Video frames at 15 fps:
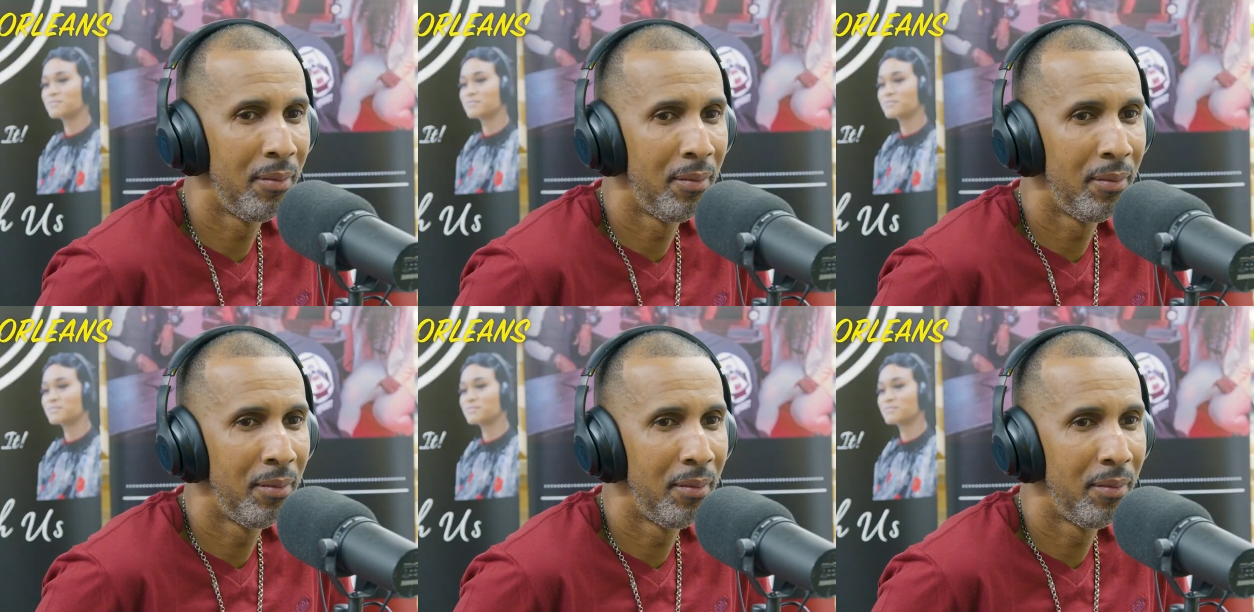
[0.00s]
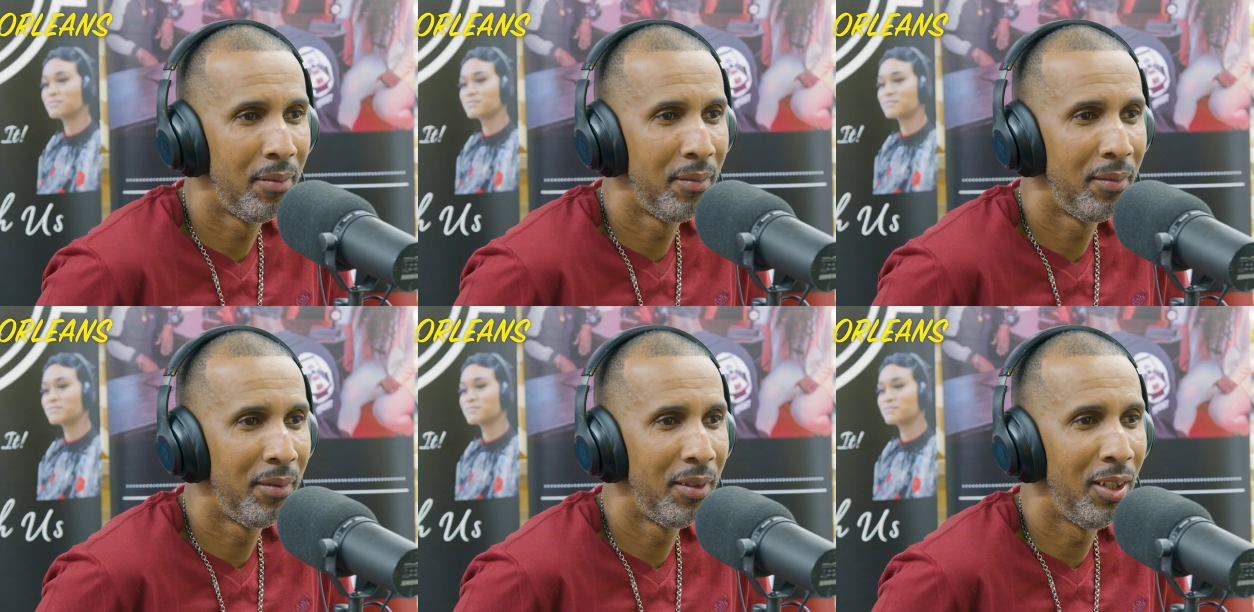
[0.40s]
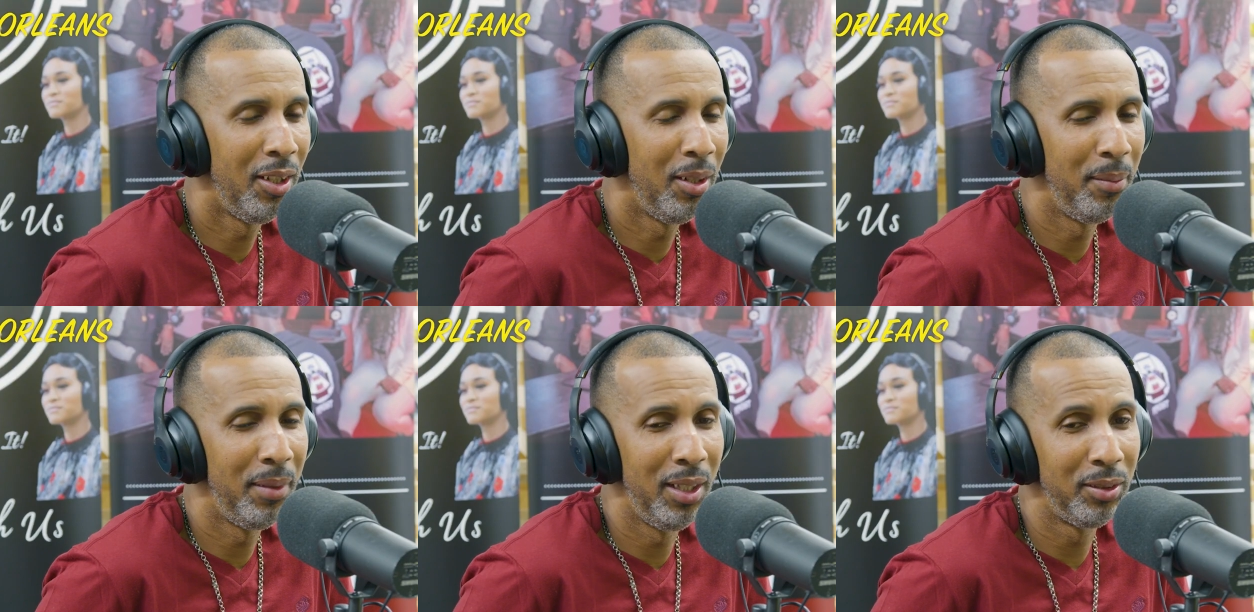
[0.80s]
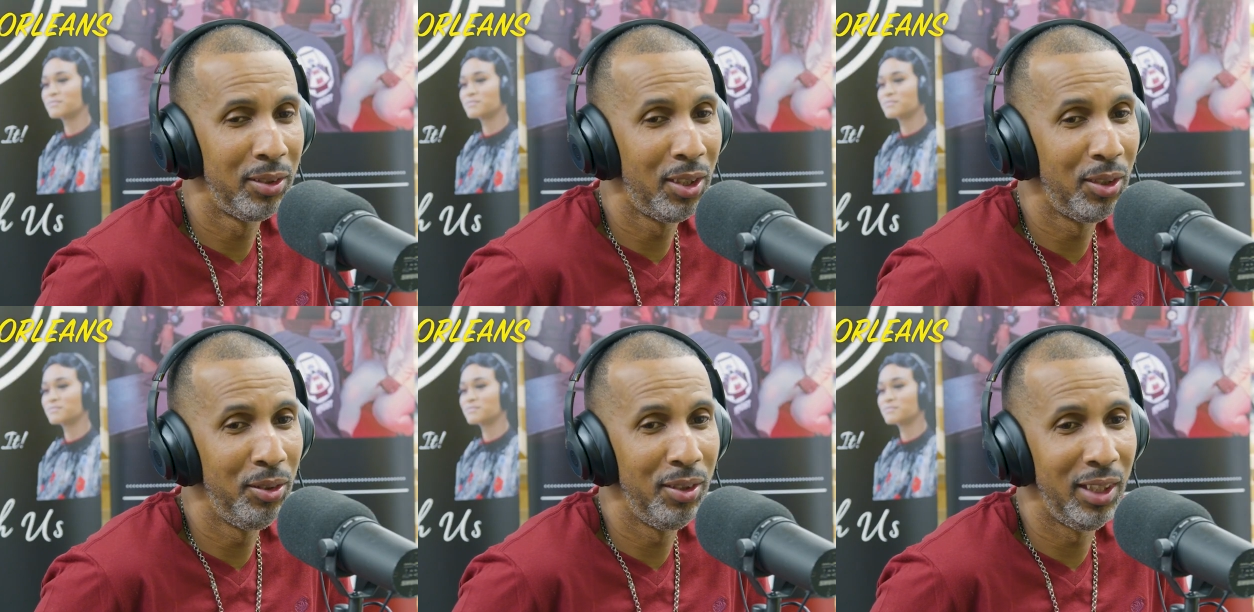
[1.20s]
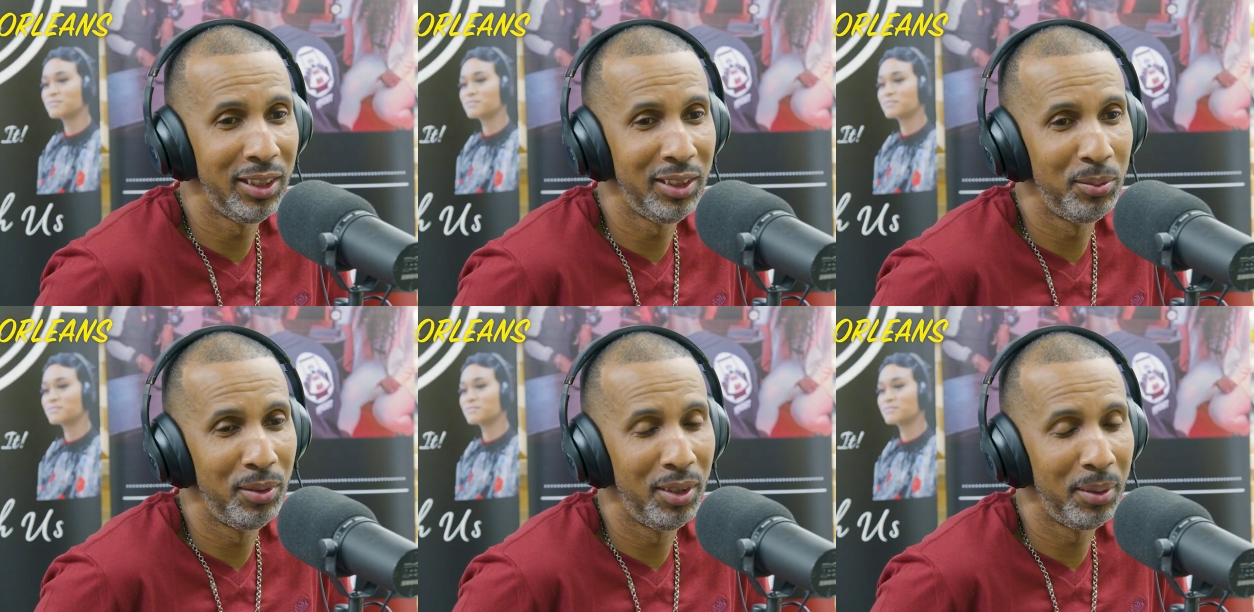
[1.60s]
Speaker 1: work to, to jam out? Oh, with? Well, cool.
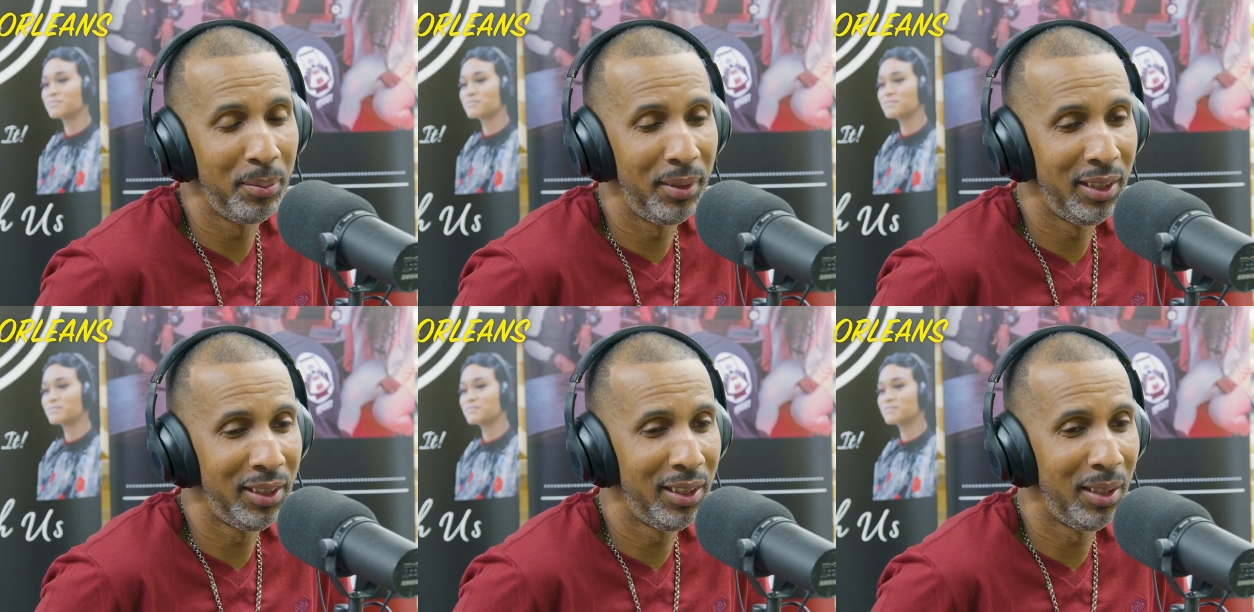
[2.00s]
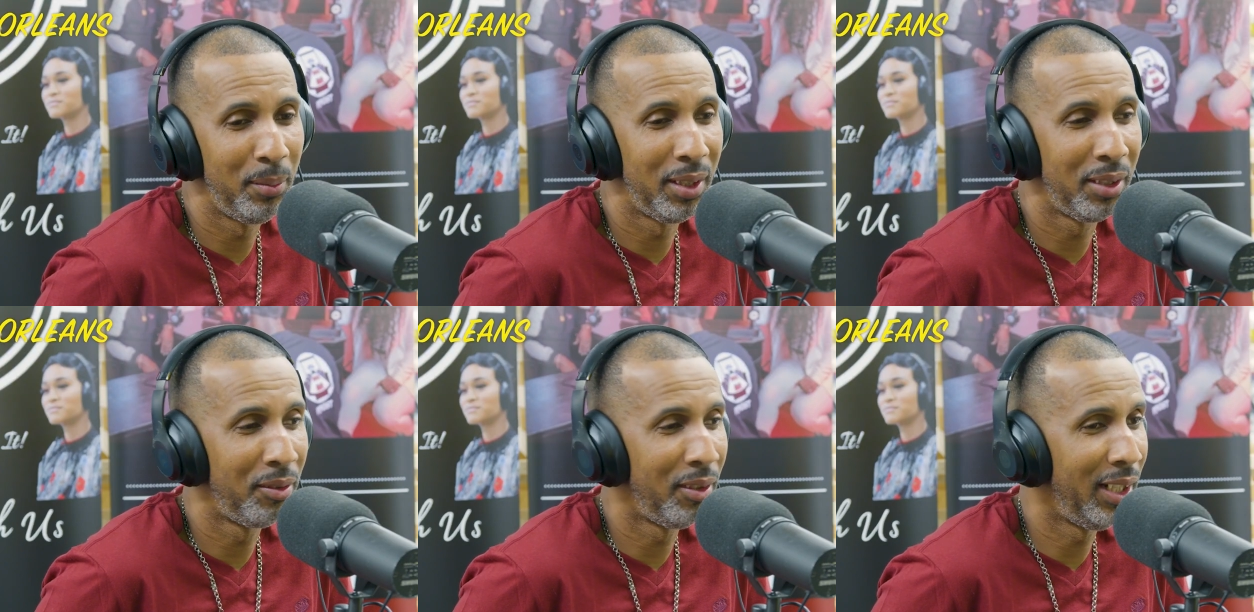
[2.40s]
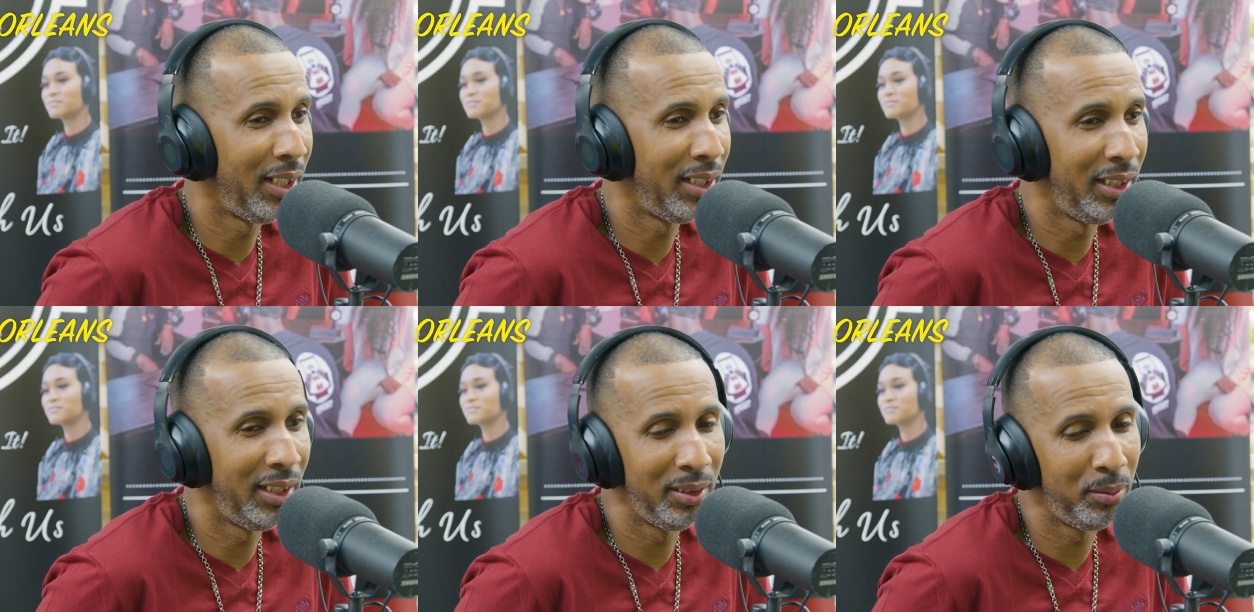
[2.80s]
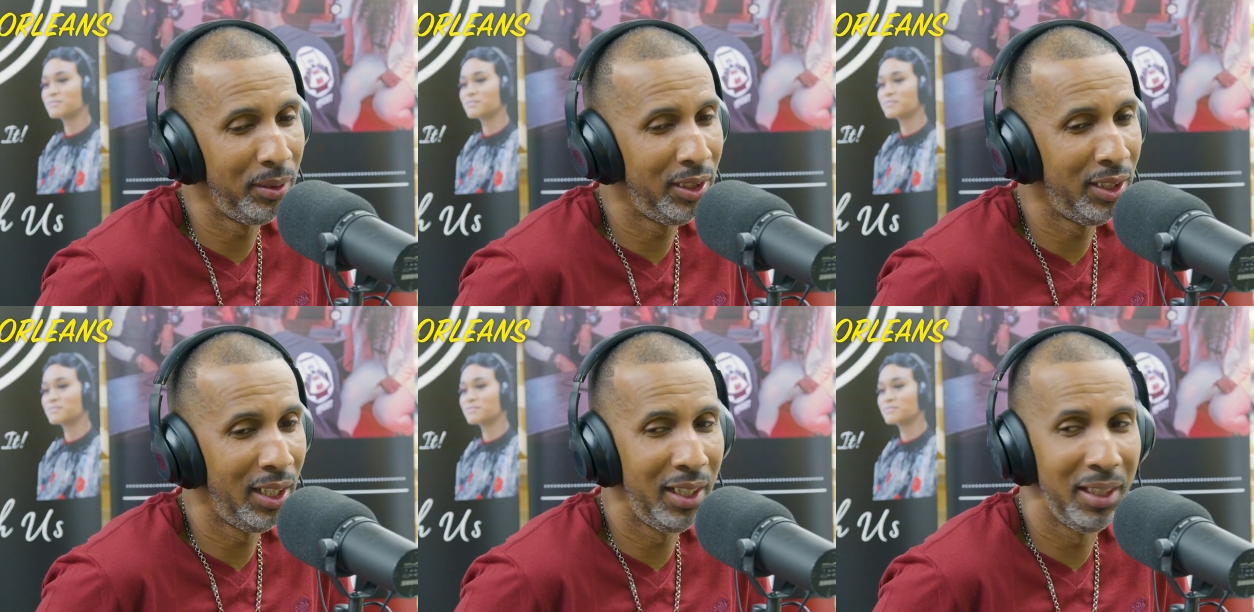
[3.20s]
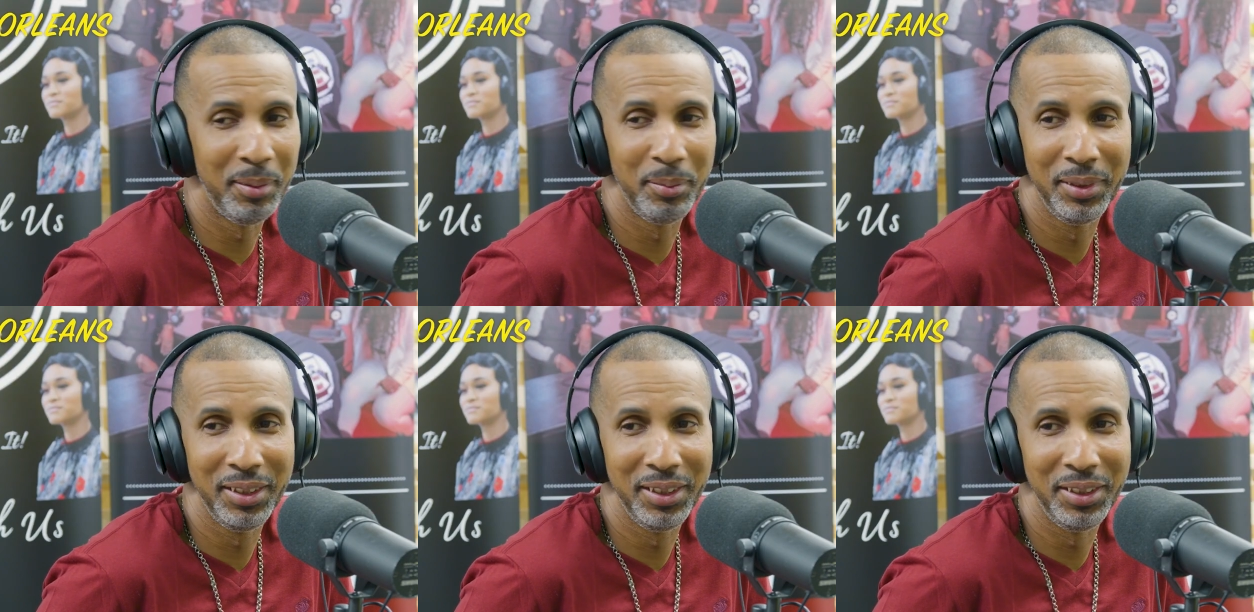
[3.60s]
I just wanted to be able to tell my grandkids we
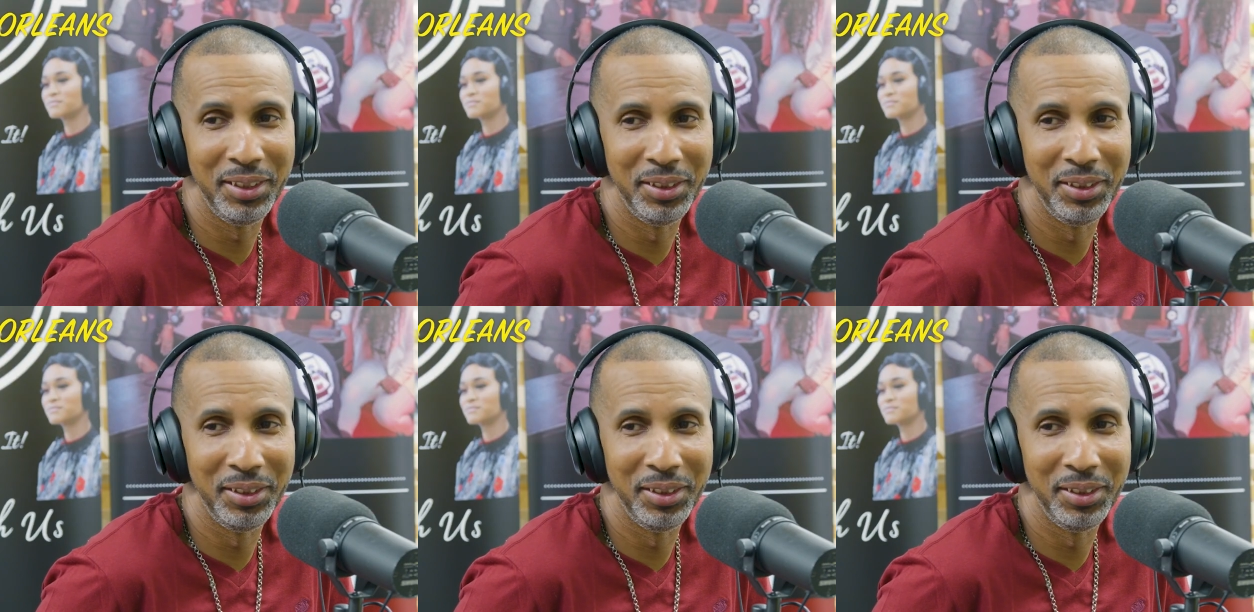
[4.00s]
jam.